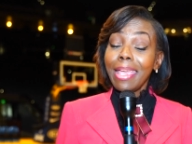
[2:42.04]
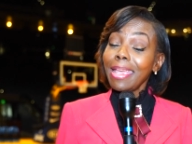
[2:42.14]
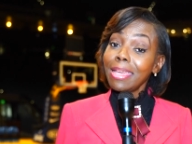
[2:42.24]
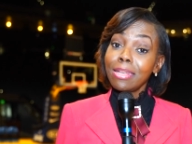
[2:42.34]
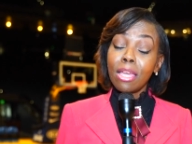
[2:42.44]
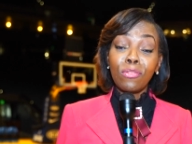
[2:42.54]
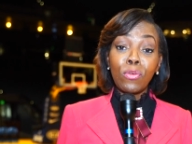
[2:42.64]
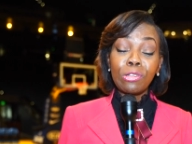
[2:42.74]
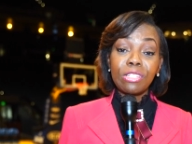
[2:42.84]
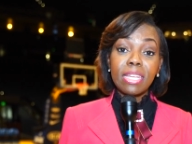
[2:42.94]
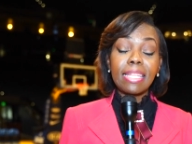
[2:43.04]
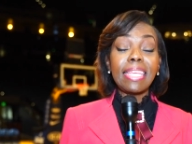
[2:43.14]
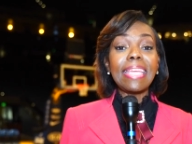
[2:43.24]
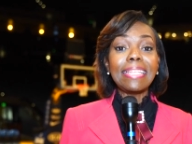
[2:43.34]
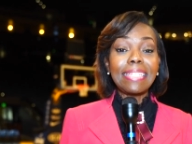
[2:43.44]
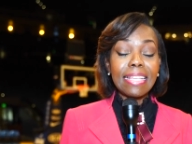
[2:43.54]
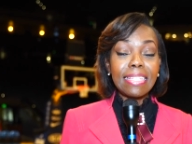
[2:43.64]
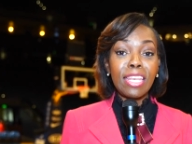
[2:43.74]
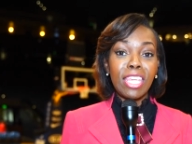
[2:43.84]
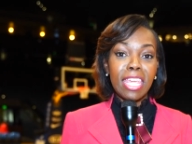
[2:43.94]
And unfortunately, it
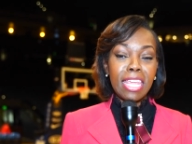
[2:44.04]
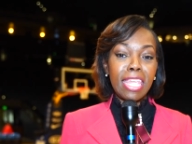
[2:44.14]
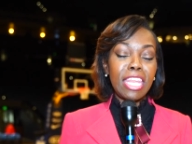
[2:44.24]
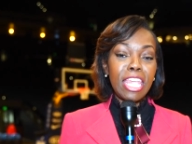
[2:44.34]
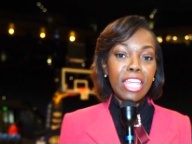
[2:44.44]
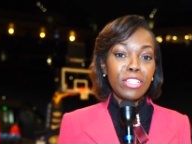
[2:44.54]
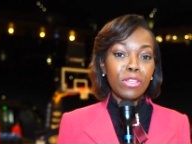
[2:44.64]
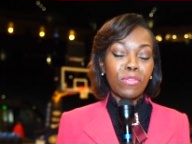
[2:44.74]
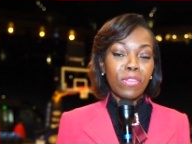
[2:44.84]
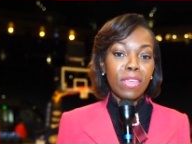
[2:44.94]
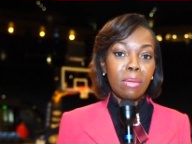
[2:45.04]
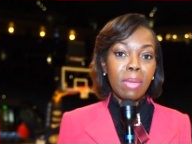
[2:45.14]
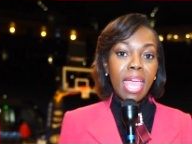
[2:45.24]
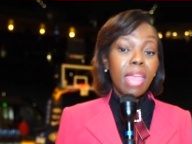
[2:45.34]
doesn't get any easier for them.